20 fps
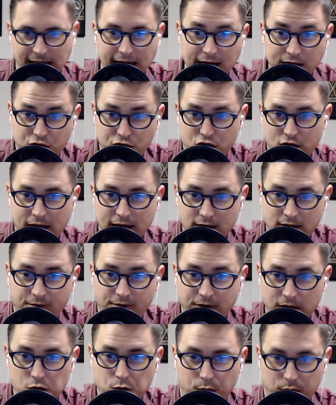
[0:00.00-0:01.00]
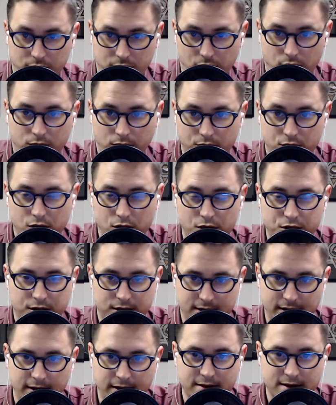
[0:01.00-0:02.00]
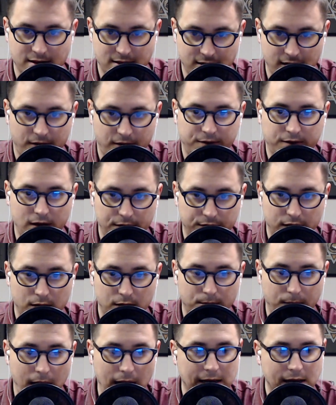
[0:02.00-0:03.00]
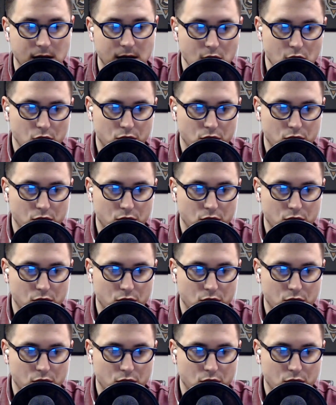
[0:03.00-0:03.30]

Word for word: Each individual local church is seen as a self-governing body.